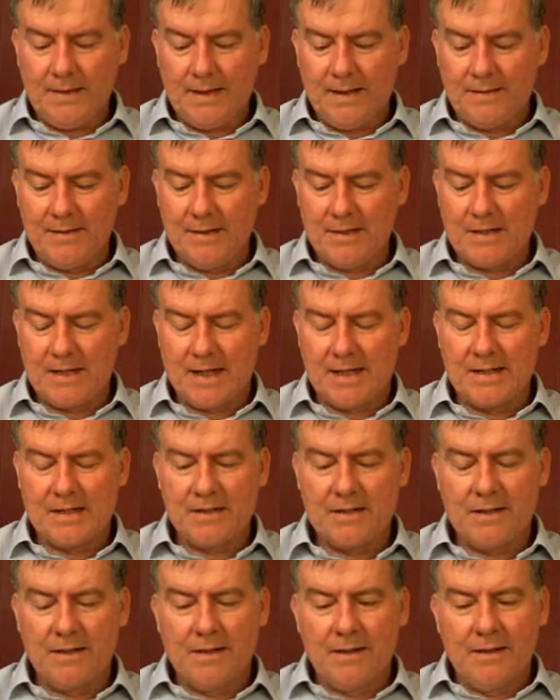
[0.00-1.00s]
Now in this
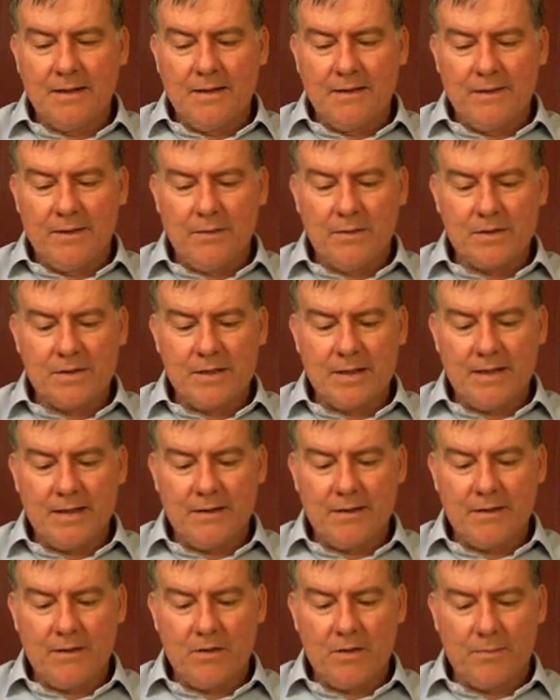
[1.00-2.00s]
case, there wasn't
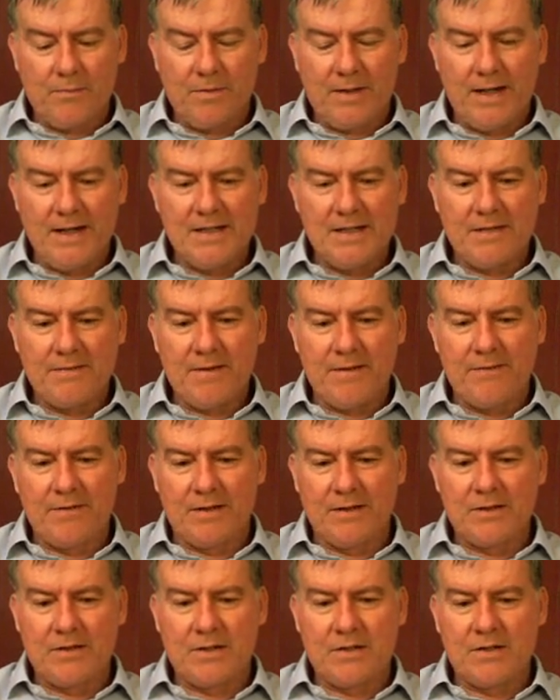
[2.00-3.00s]
any comprehensive
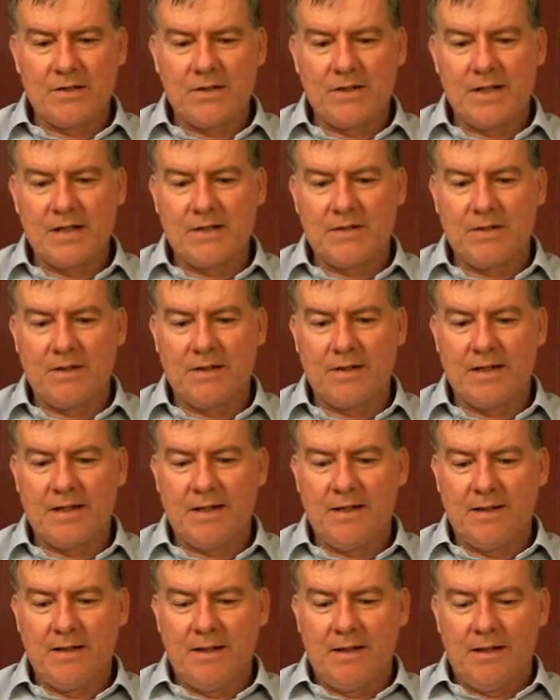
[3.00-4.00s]
evidence to suggest that
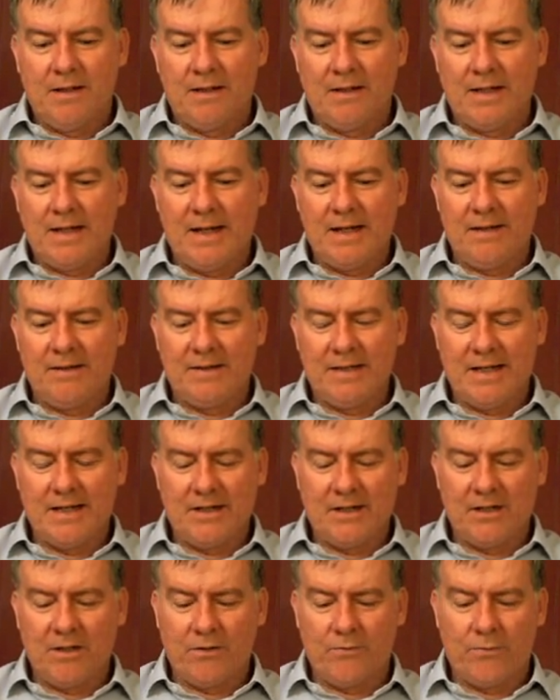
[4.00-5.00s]
the
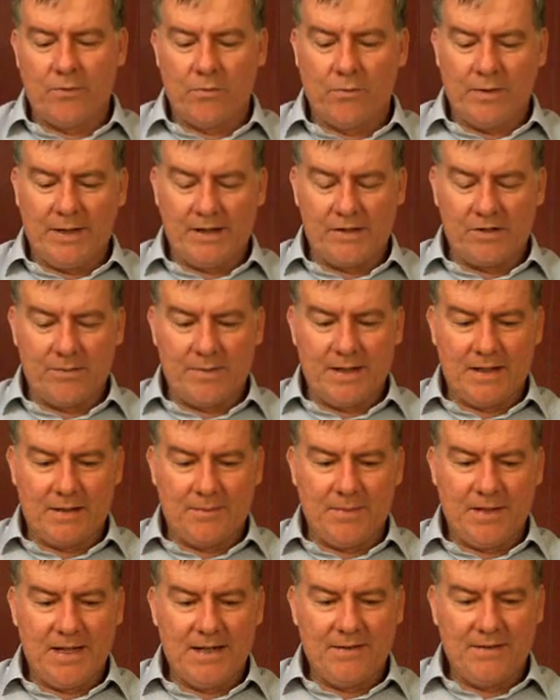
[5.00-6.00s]
tenant in default would actually be able
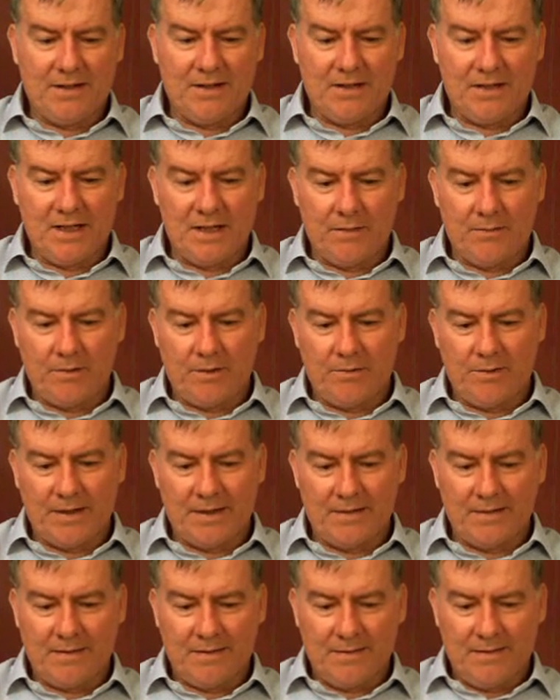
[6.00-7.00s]
to pay the continuing
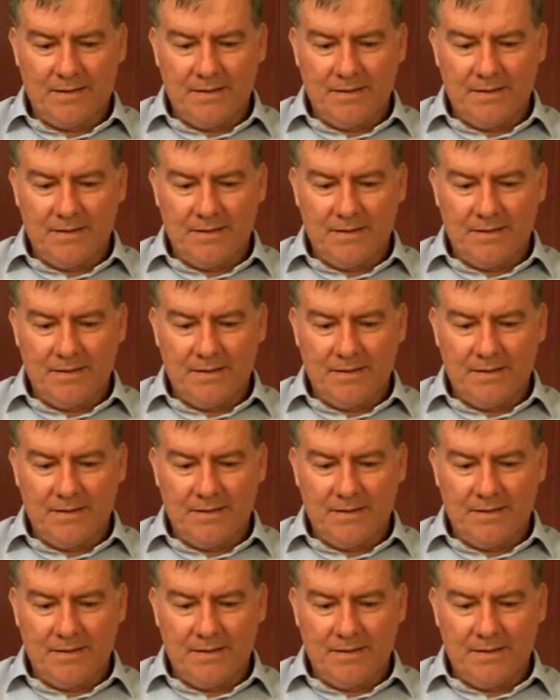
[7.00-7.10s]
rent.